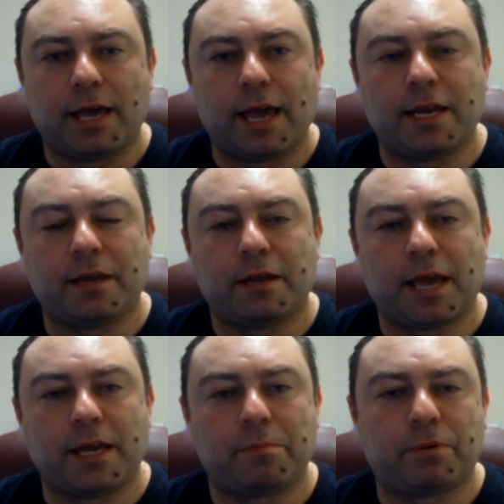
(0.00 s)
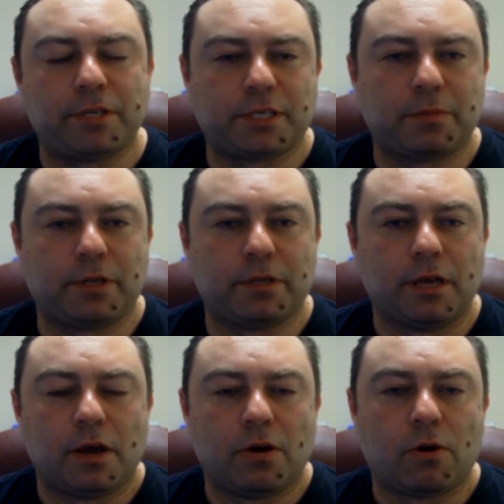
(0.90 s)
any principal
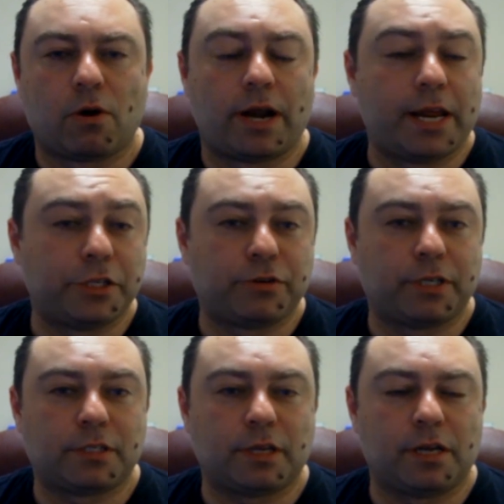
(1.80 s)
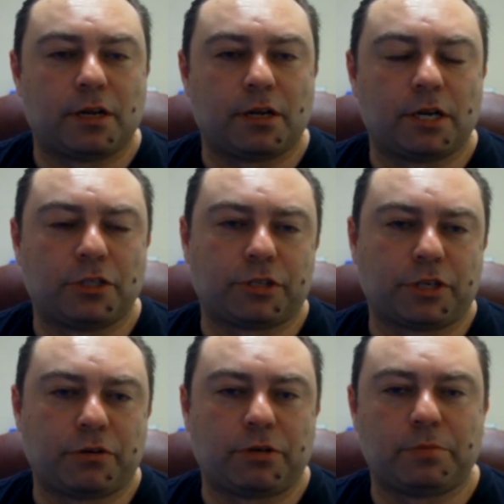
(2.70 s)
or interest. Interest
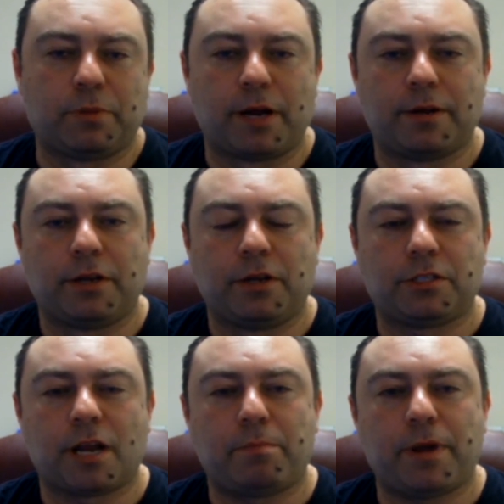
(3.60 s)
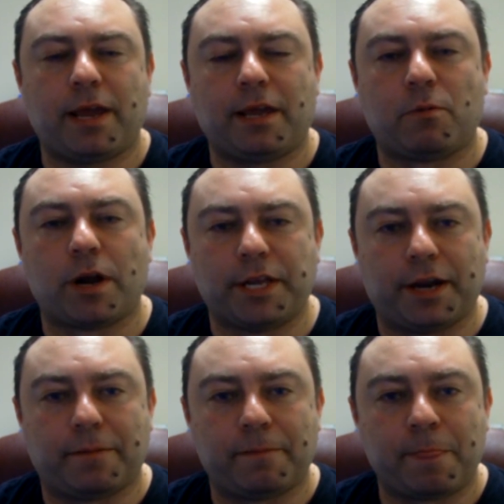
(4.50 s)
accrues, but you start paying in 1 year.